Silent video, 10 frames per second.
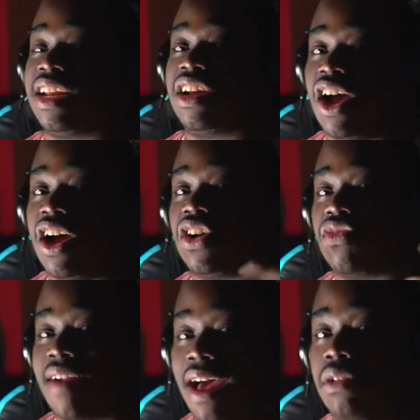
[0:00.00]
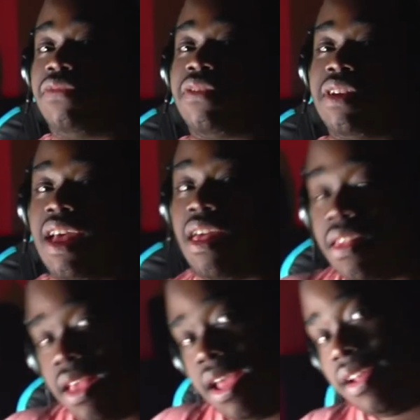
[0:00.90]
a ground for y'all
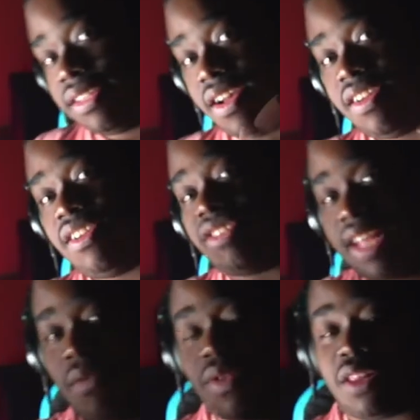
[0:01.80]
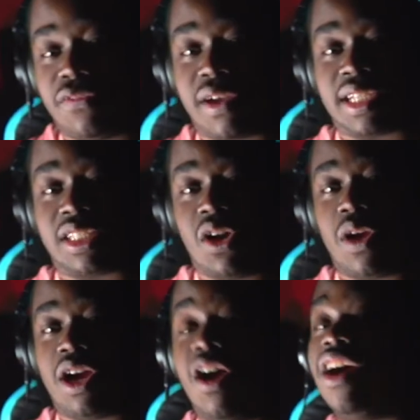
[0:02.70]
to understand what the fuck is
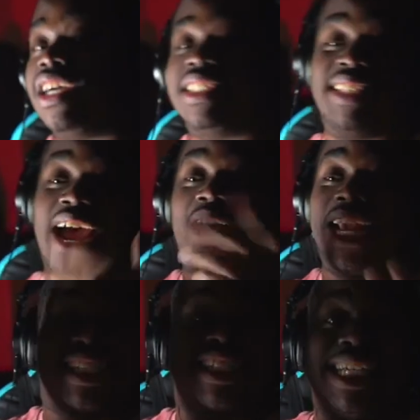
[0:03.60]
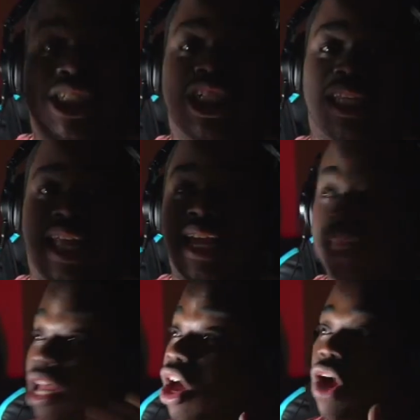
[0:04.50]
going on. Because now I can say shit like,
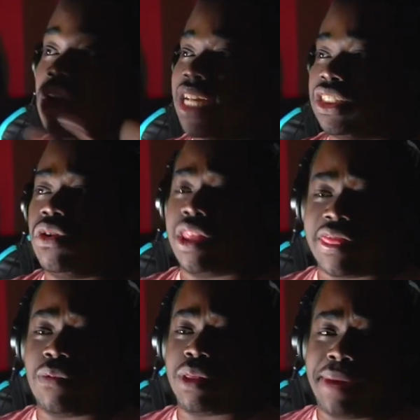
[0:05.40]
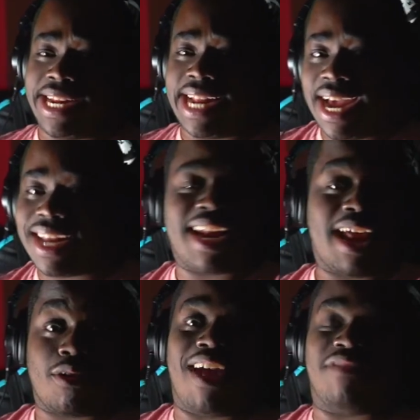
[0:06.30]
oh, you guys know the thing with my dad. And I
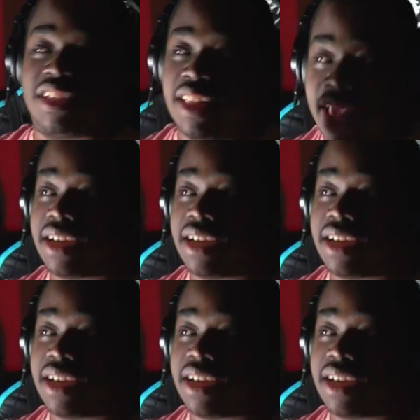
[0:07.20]
don't have to, like,